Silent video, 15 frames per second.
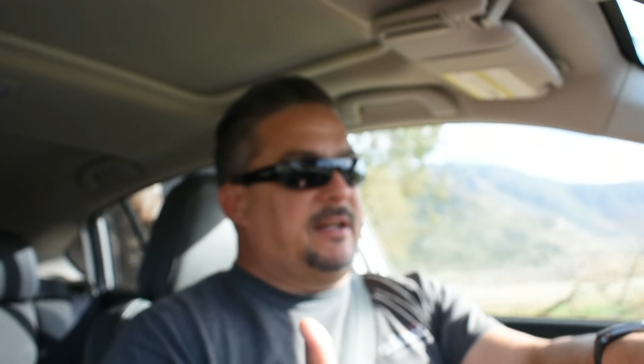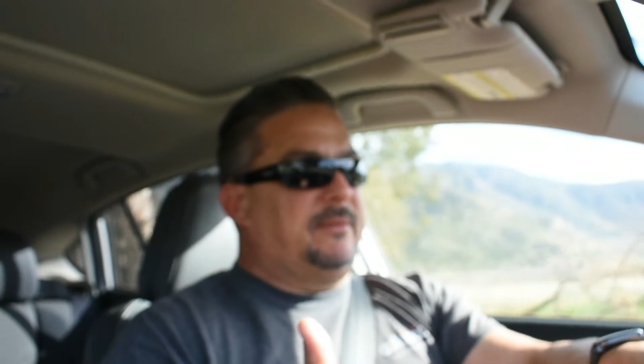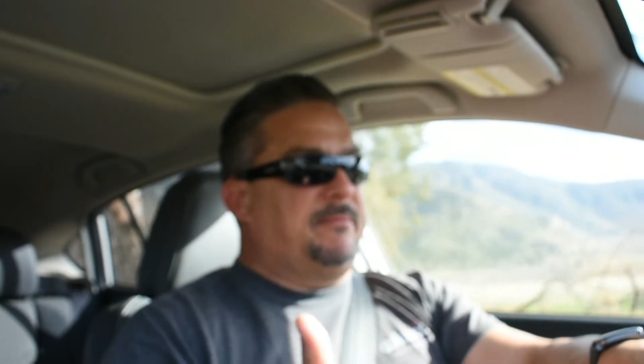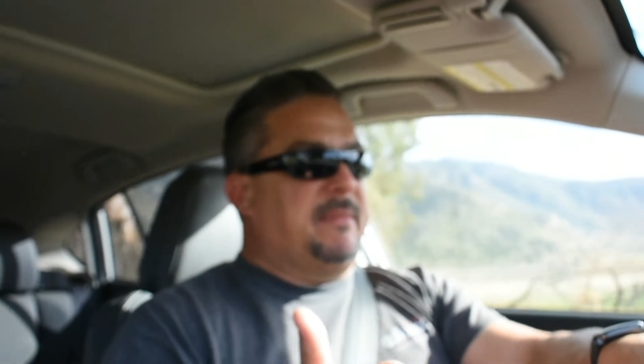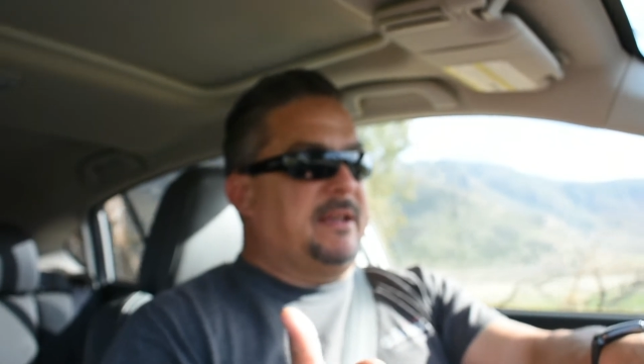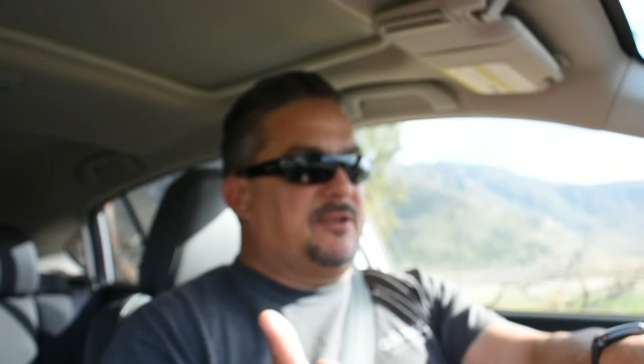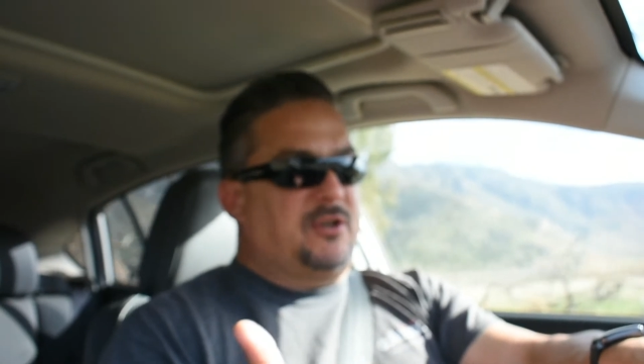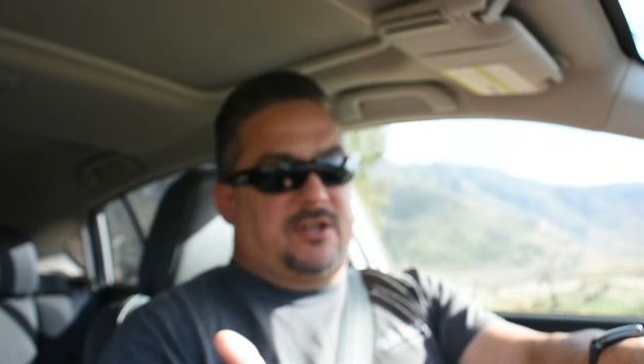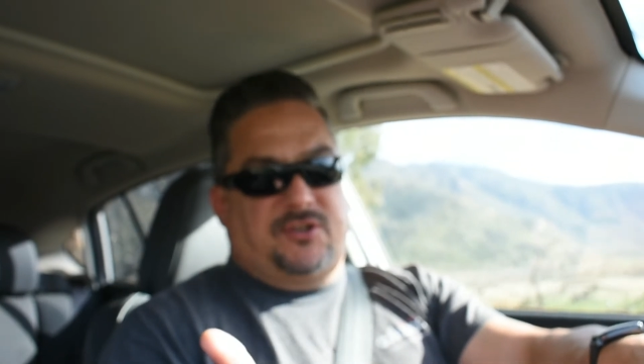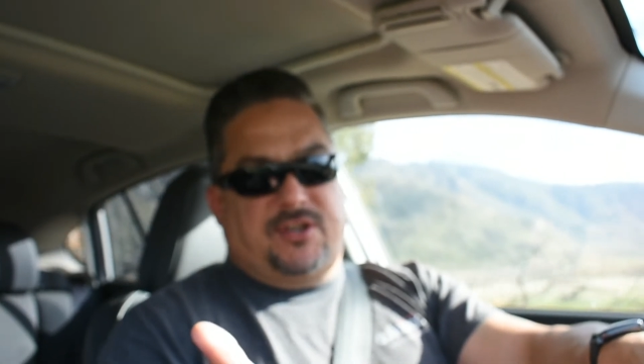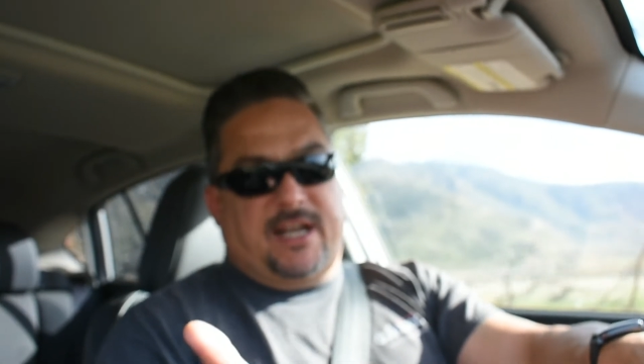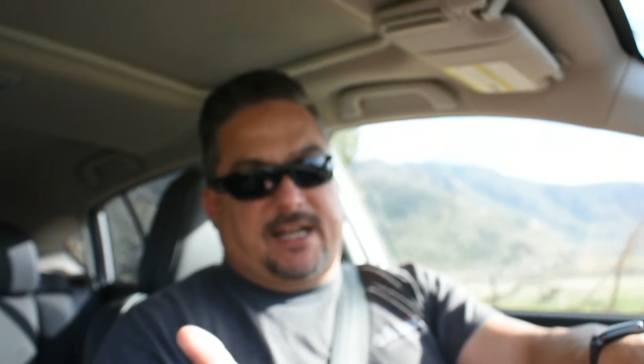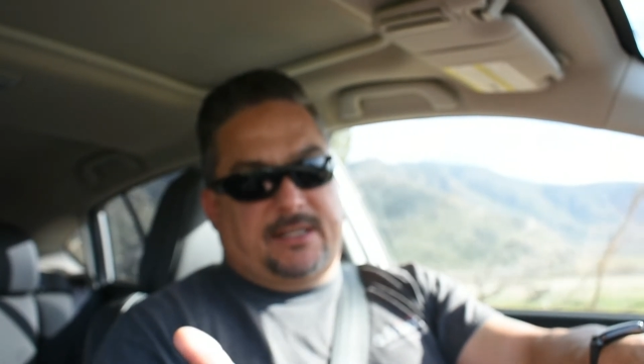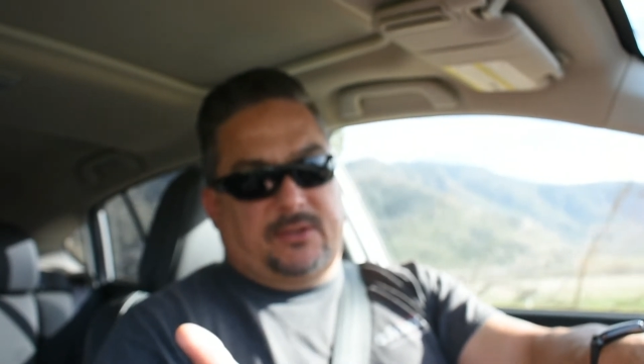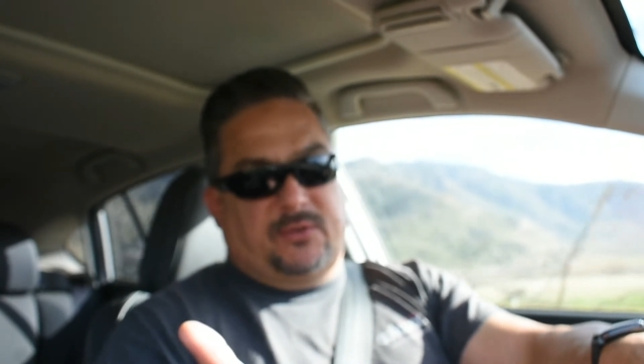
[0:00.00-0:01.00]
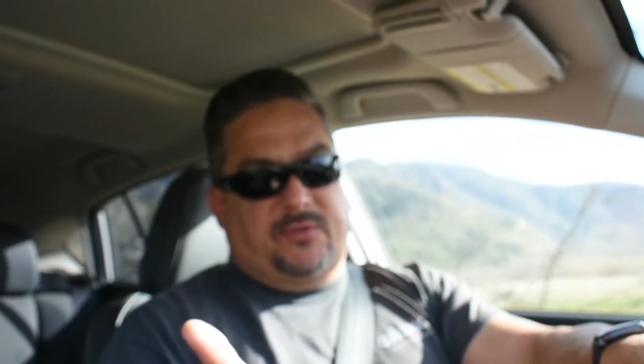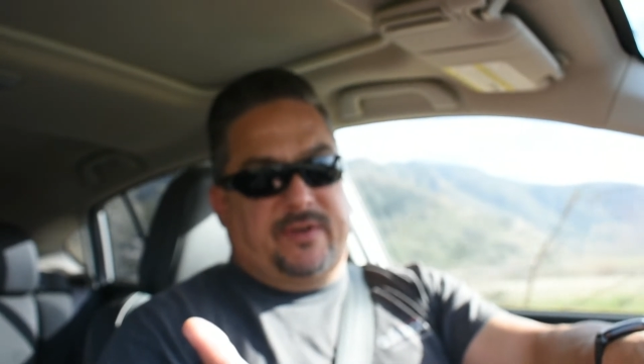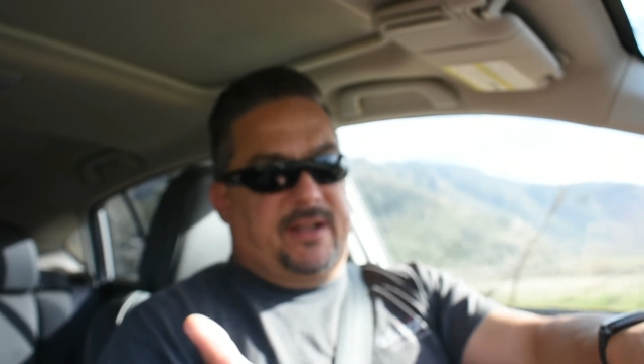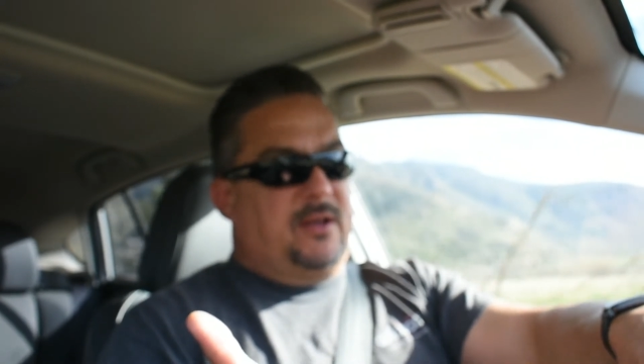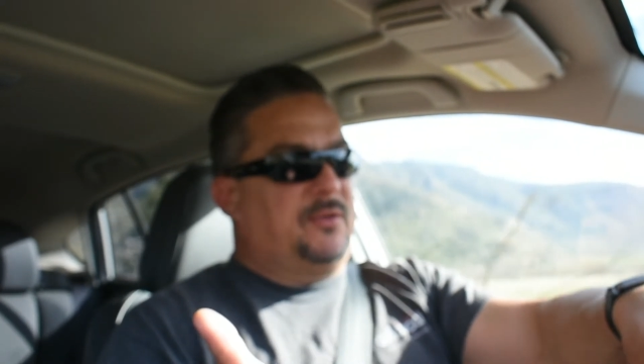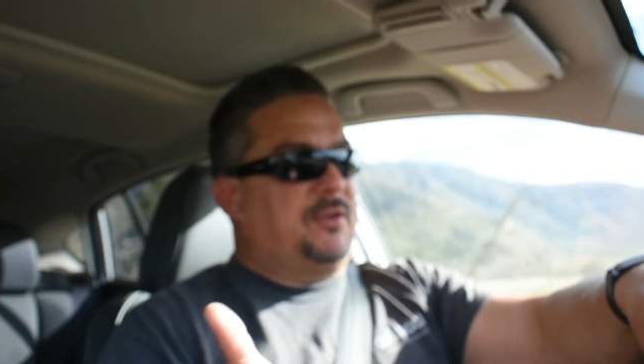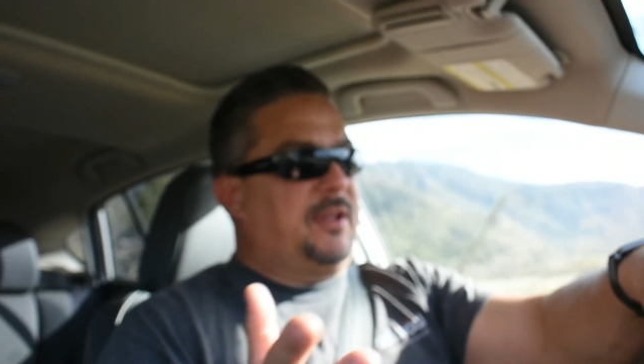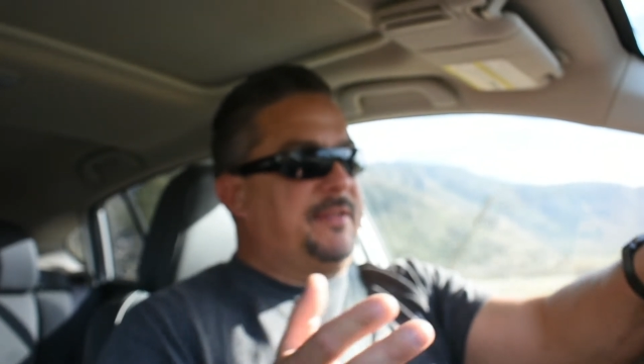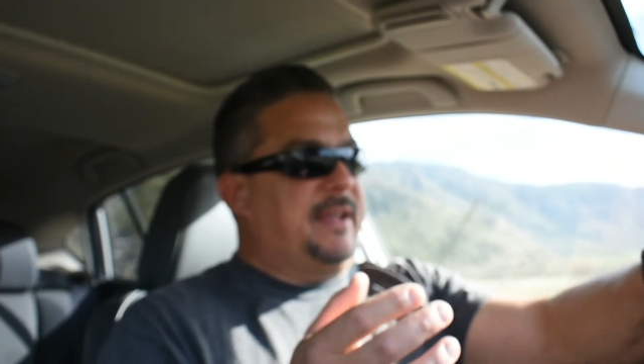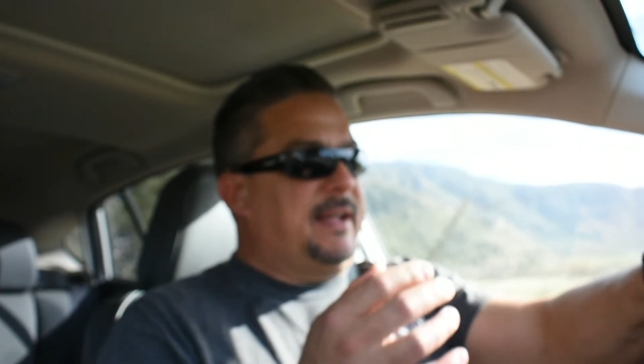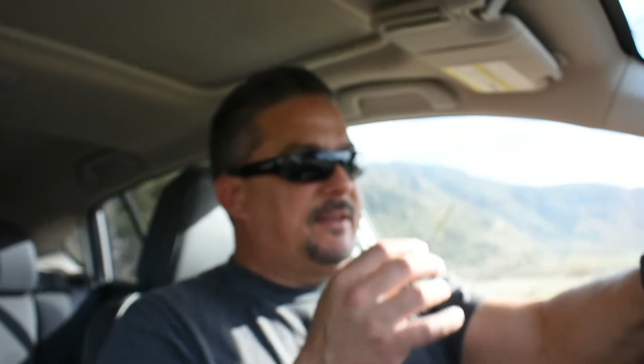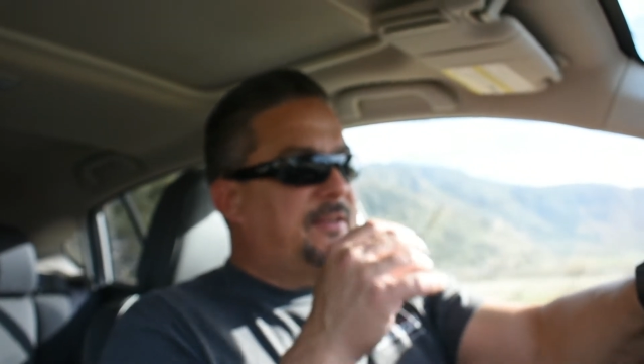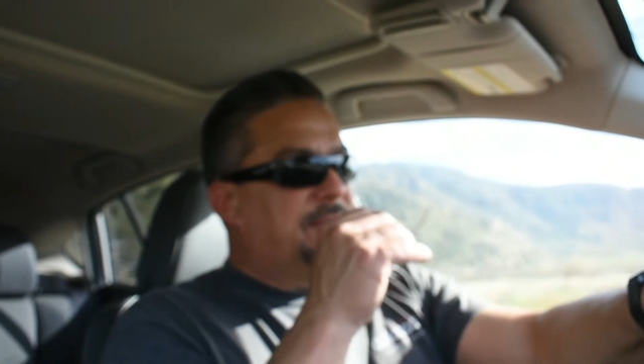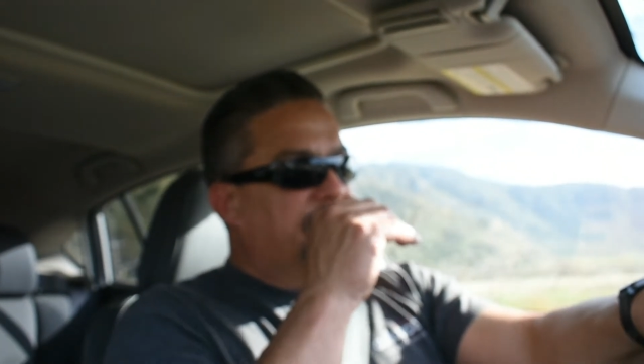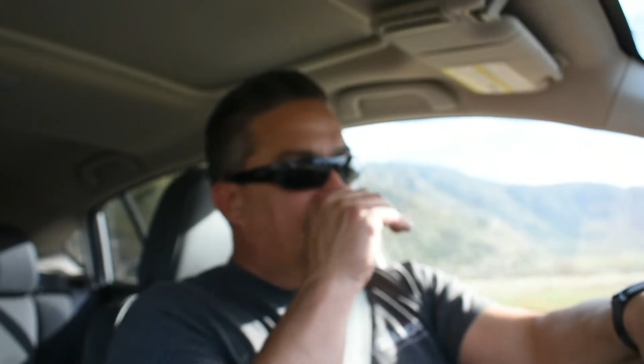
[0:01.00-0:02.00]
Make sure you check out those videos on
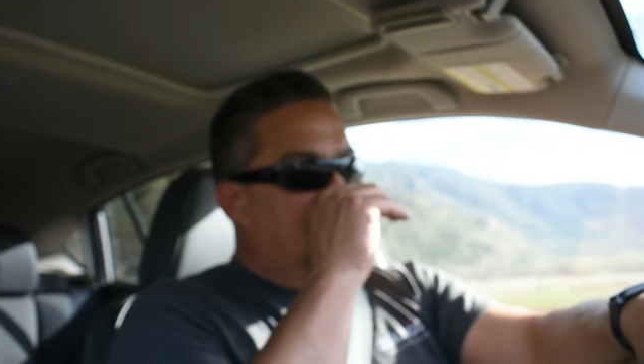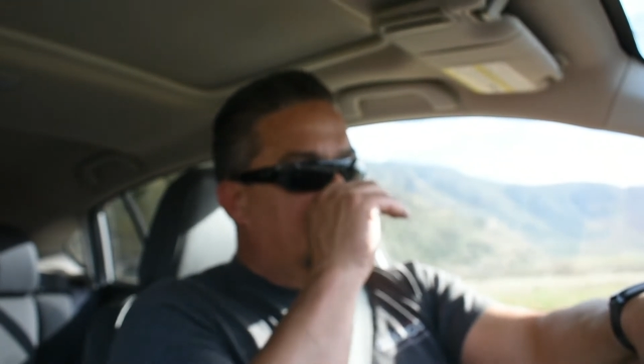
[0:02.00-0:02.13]
that.